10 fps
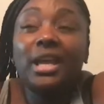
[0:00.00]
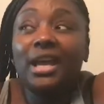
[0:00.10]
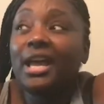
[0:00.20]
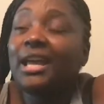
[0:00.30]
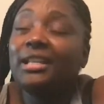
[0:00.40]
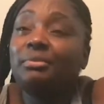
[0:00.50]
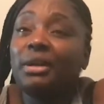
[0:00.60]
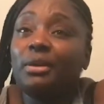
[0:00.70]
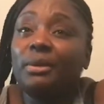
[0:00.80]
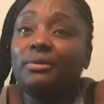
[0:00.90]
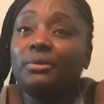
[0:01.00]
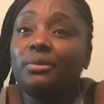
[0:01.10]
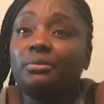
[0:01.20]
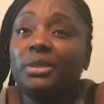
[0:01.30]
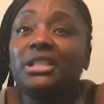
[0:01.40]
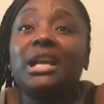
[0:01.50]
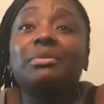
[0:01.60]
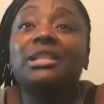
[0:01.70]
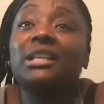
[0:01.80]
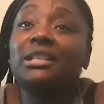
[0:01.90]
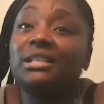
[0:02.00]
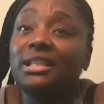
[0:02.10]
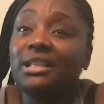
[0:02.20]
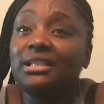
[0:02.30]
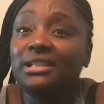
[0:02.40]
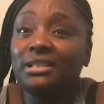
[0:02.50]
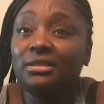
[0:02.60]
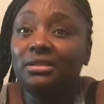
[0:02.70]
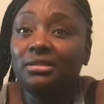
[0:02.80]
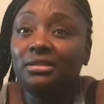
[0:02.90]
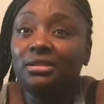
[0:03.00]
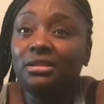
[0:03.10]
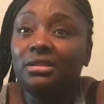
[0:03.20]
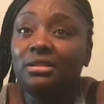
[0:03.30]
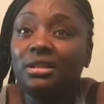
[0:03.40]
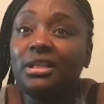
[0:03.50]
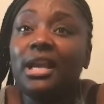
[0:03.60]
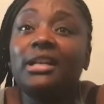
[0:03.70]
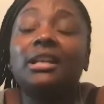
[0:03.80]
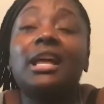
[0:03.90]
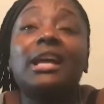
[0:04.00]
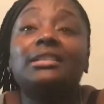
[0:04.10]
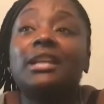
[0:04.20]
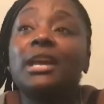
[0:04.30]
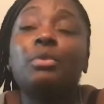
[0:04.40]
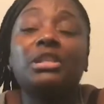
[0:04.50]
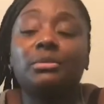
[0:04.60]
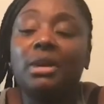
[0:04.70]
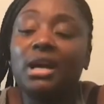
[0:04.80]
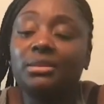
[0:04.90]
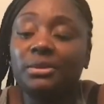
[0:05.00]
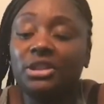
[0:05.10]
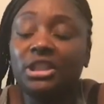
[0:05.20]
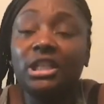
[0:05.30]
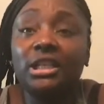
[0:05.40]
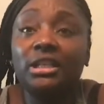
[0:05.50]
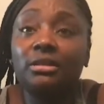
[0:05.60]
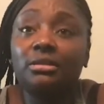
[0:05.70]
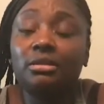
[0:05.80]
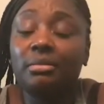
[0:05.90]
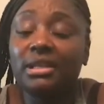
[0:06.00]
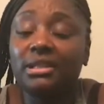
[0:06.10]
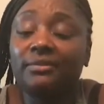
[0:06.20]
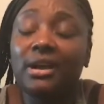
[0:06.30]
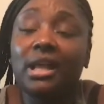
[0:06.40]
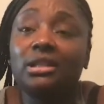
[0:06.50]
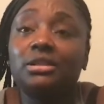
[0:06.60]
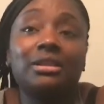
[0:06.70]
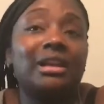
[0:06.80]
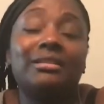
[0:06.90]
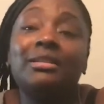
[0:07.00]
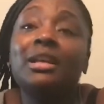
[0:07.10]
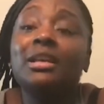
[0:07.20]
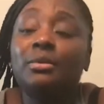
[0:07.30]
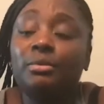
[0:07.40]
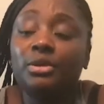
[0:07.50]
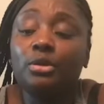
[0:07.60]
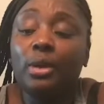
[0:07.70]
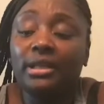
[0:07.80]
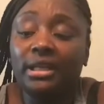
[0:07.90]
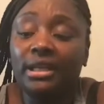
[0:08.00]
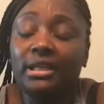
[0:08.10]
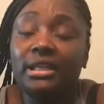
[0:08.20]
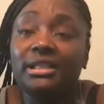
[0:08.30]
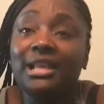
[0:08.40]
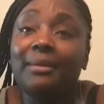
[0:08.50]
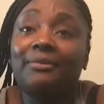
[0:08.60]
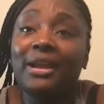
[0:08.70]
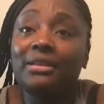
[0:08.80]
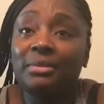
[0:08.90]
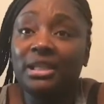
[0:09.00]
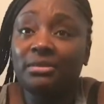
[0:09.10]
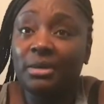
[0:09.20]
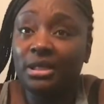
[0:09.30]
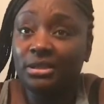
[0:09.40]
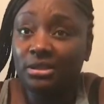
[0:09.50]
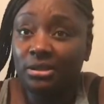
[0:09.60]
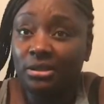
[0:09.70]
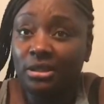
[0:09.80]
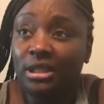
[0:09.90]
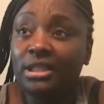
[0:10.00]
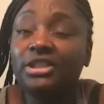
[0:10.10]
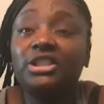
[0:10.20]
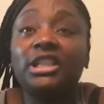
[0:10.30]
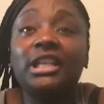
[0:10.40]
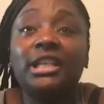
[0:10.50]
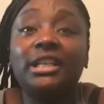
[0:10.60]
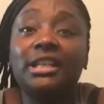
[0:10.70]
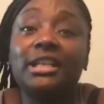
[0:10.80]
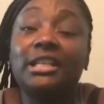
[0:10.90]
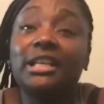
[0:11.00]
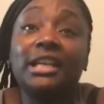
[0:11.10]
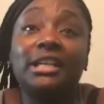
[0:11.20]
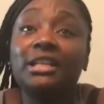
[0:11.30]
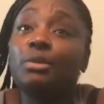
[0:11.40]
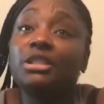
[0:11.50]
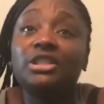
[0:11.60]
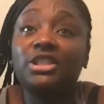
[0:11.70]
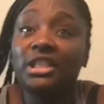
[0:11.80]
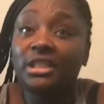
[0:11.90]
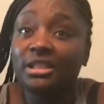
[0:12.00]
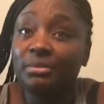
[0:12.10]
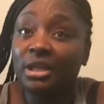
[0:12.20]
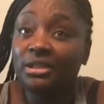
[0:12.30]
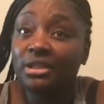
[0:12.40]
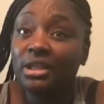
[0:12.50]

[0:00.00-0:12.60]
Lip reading: Yeah, I had to break away from him because I was getting his energy. He had a lot of. It wasn't my husband cheated, domestic violence, and you know at the end he stopped fighting me as much. And he cheated, and at the end he wasn't cheating as much.